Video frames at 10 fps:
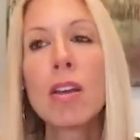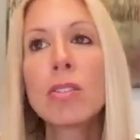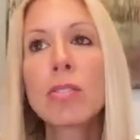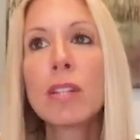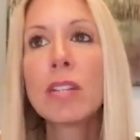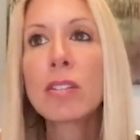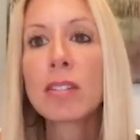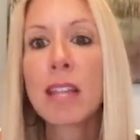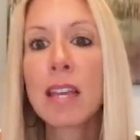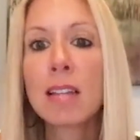So these are
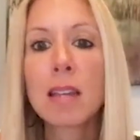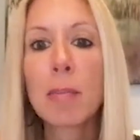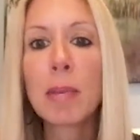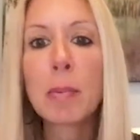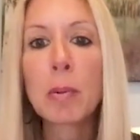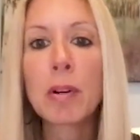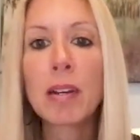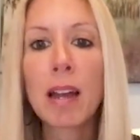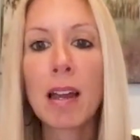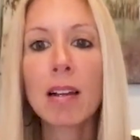things that people were
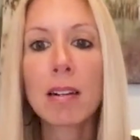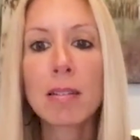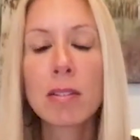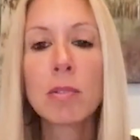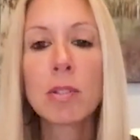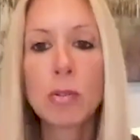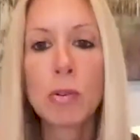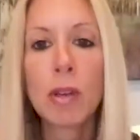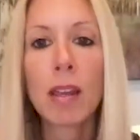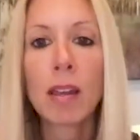not accustomed to
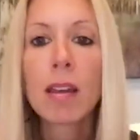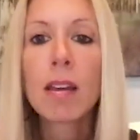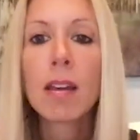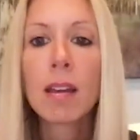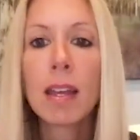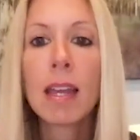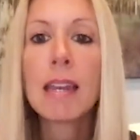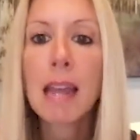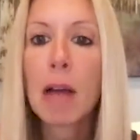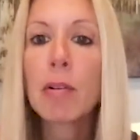doing, and
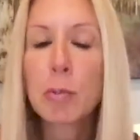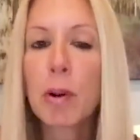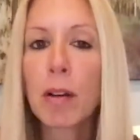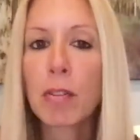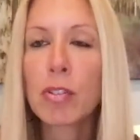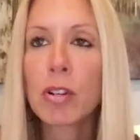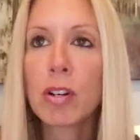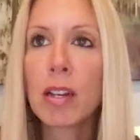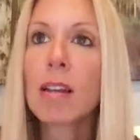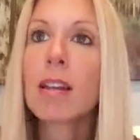now it's part of the
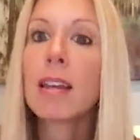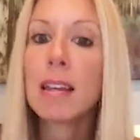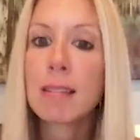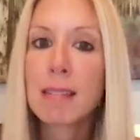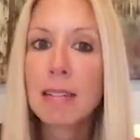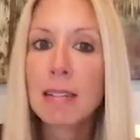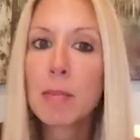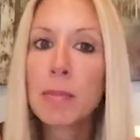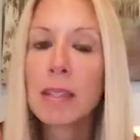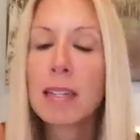journey. Is that
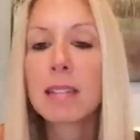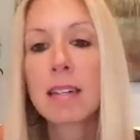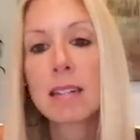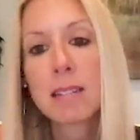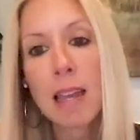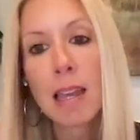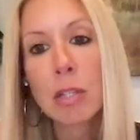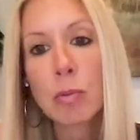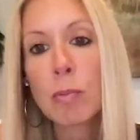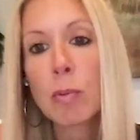something that's going to stay as
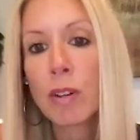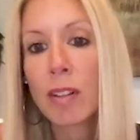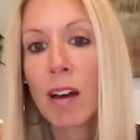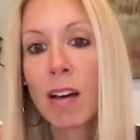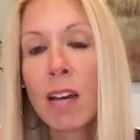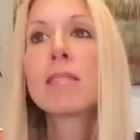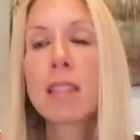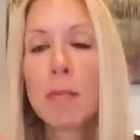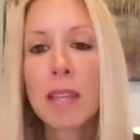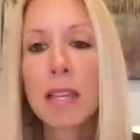we move along?
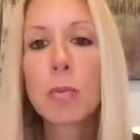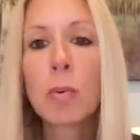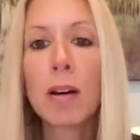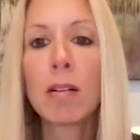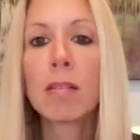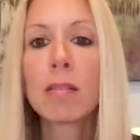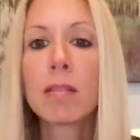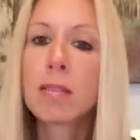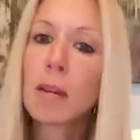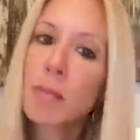Some things will,
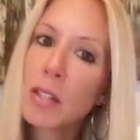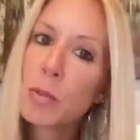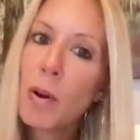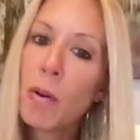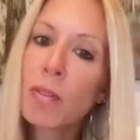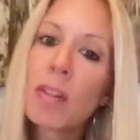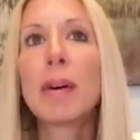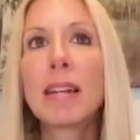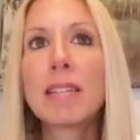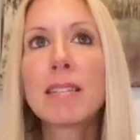some things won't. But
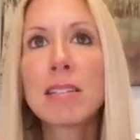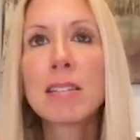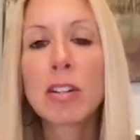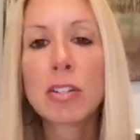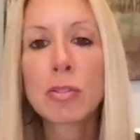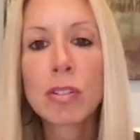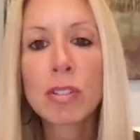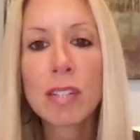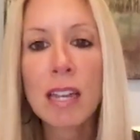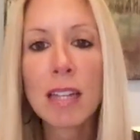it's necessary to
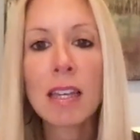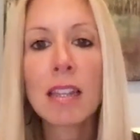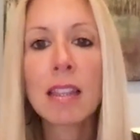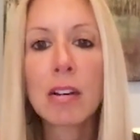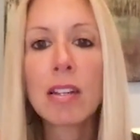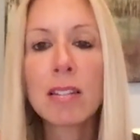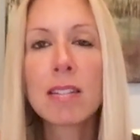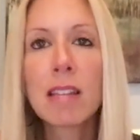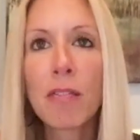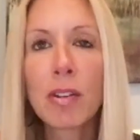understand that there is
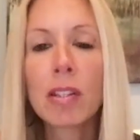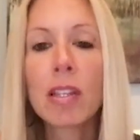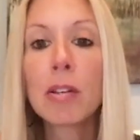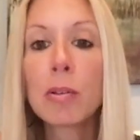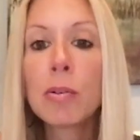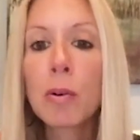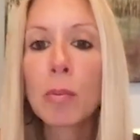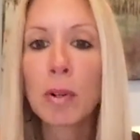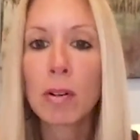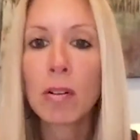definitely a new
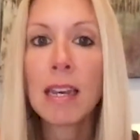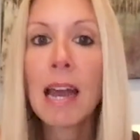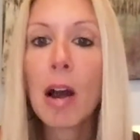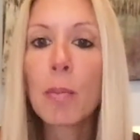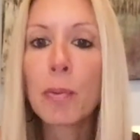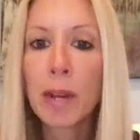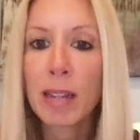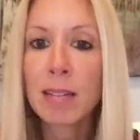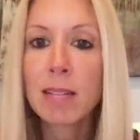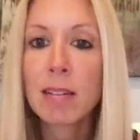normal in how
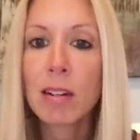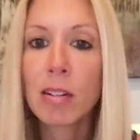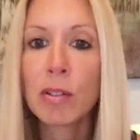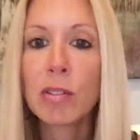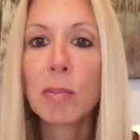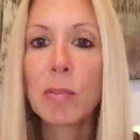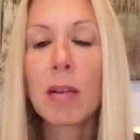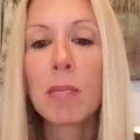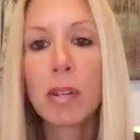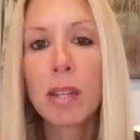brands are going to be
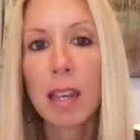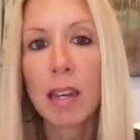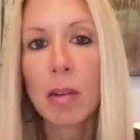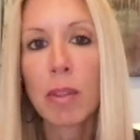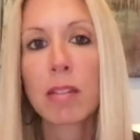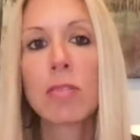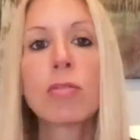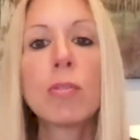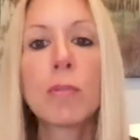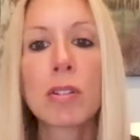communicating with
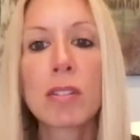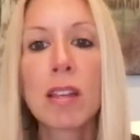consumers.